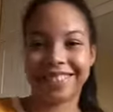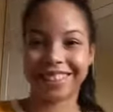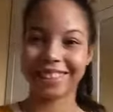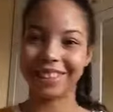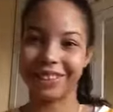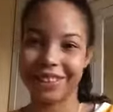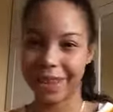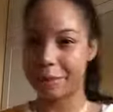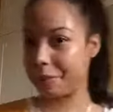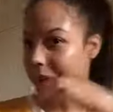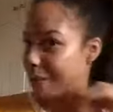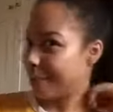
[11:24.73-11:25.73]
Look at the
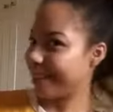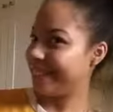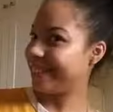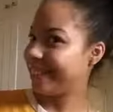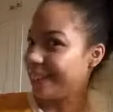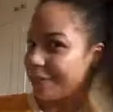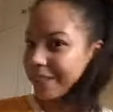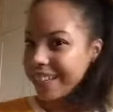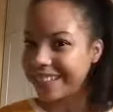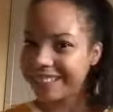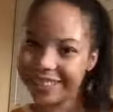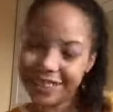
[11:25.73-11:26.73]
UK popping. You know what I'm
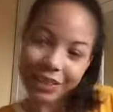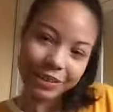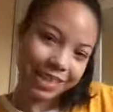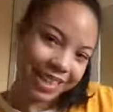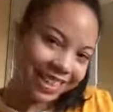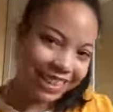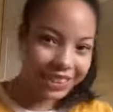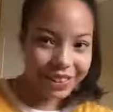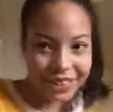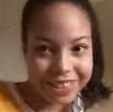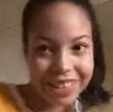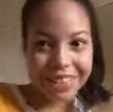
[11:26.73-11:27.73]
saying? You know what I'm saying? You
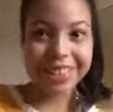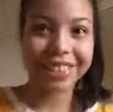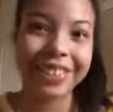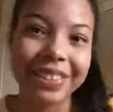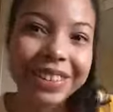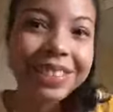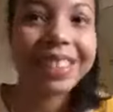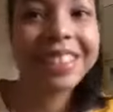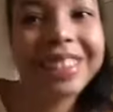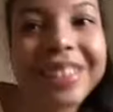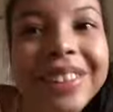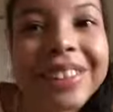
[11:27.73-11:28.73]
know what I'm saying? You know what I'm
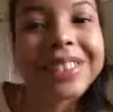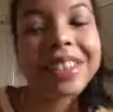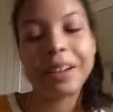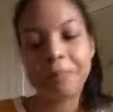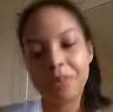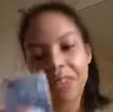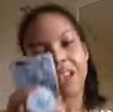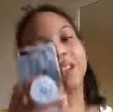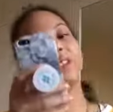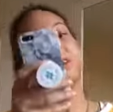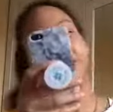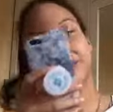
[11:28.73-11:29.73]
saying? You know what I'm saying?
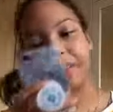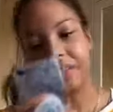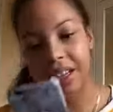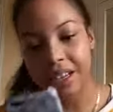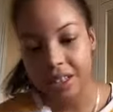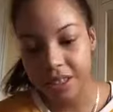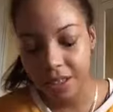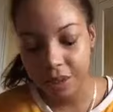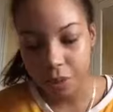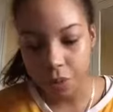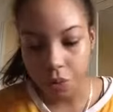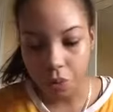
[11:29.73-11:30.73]
So yeah, that's
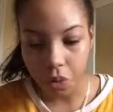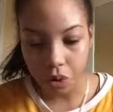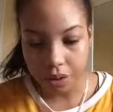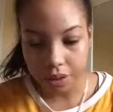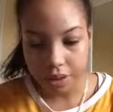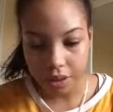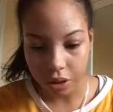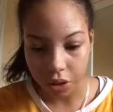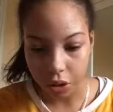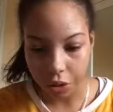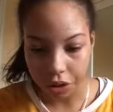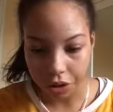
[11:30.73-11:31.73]
what's
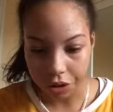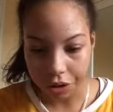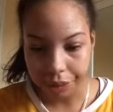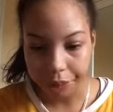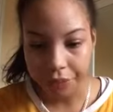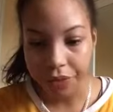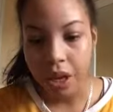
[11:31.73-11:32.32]
going on.